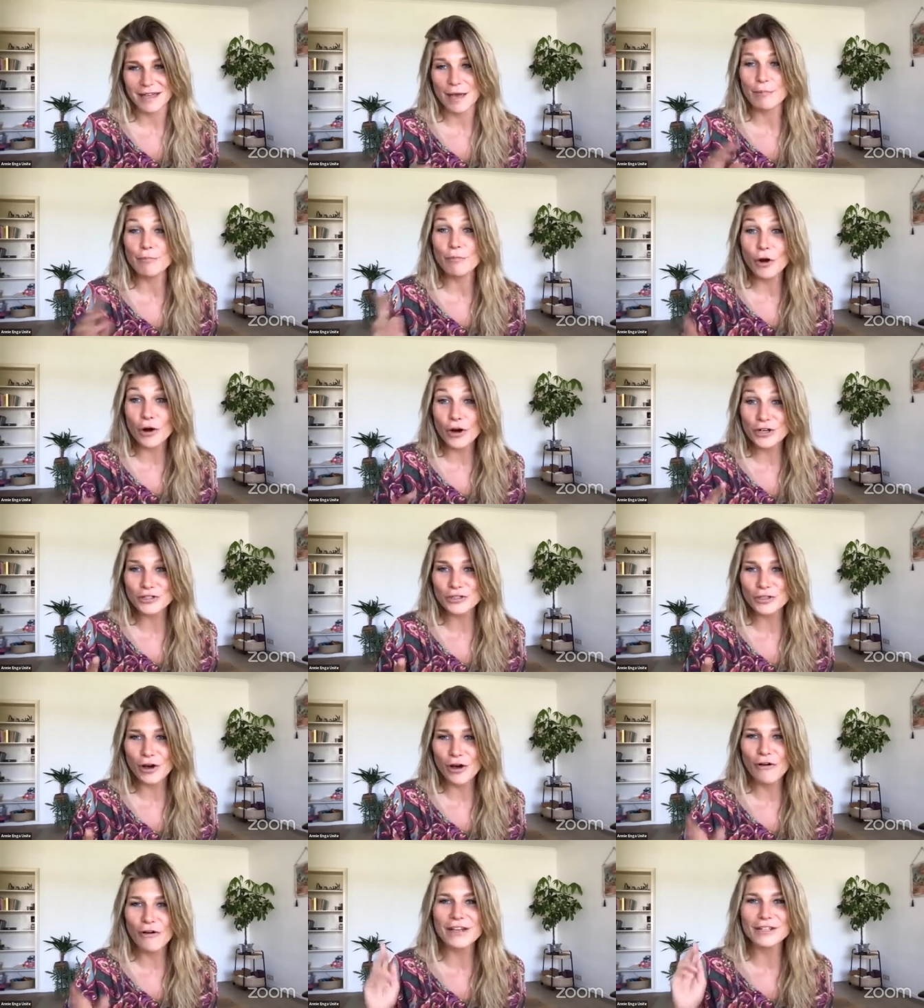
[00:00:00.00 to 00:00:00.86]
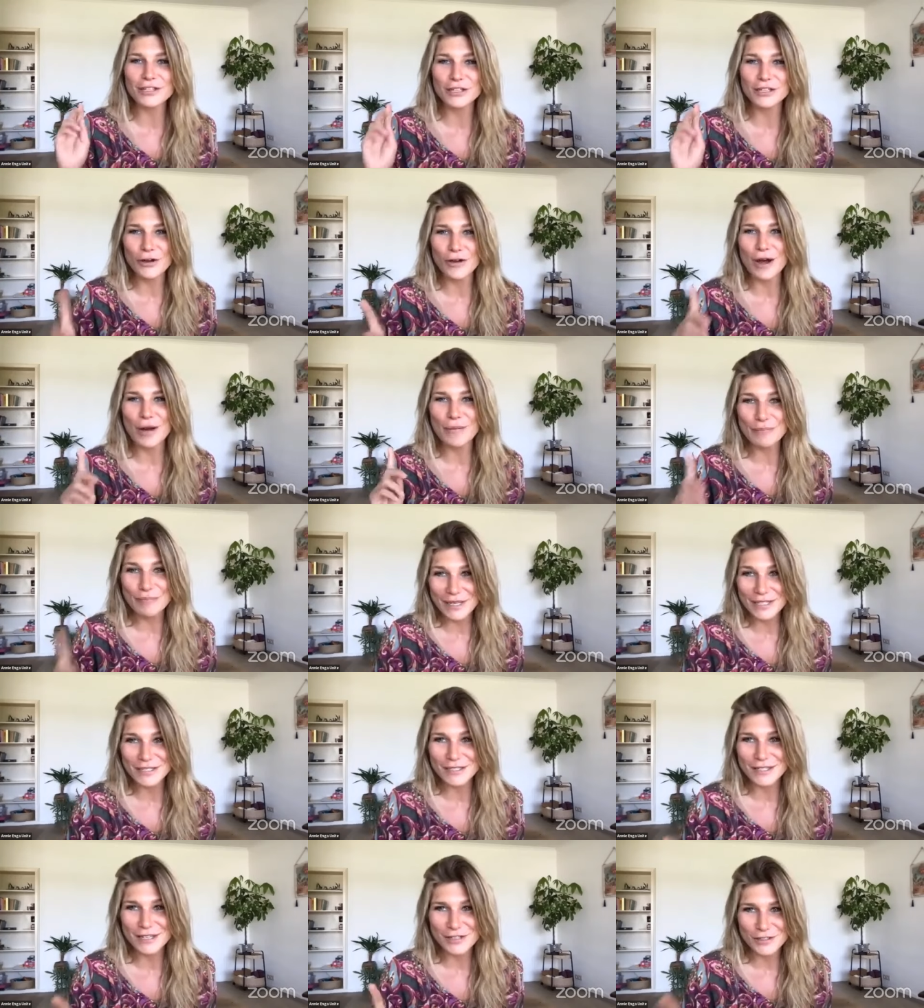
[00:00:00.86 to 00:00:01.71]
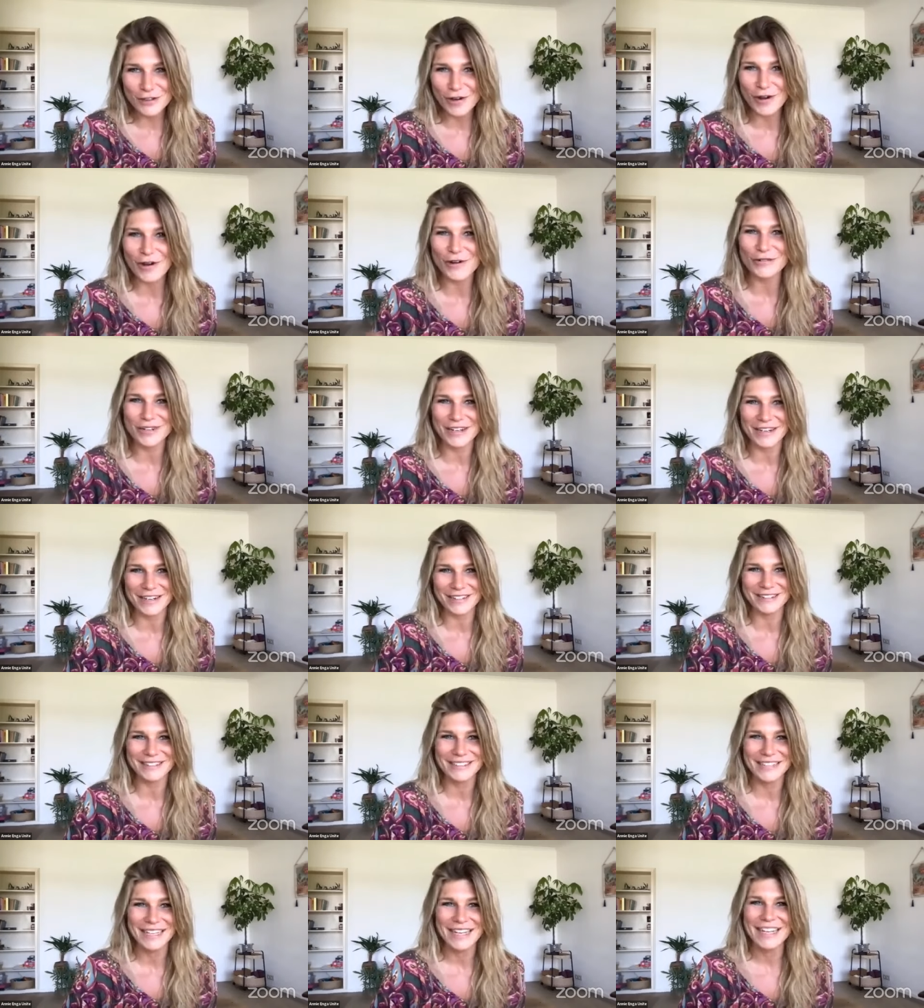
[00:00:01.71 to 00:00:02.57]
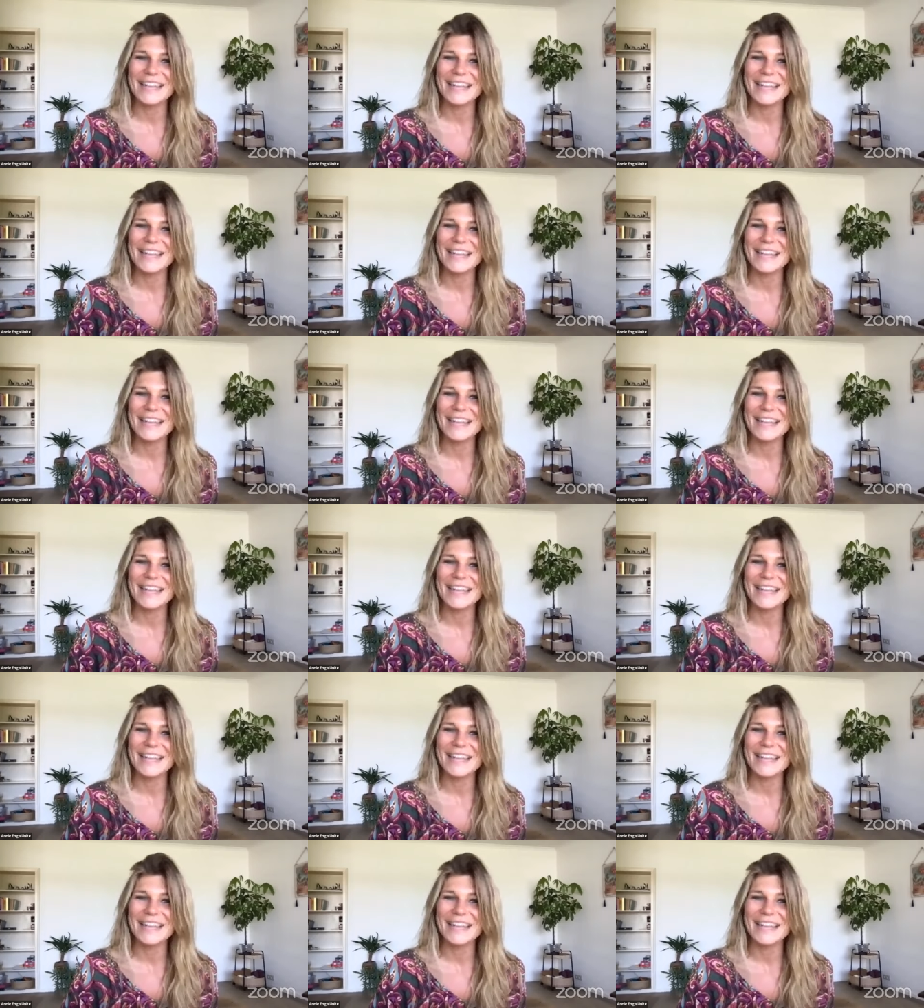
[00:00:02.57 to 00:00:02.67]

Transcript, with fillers: and more so as a yoga business owner.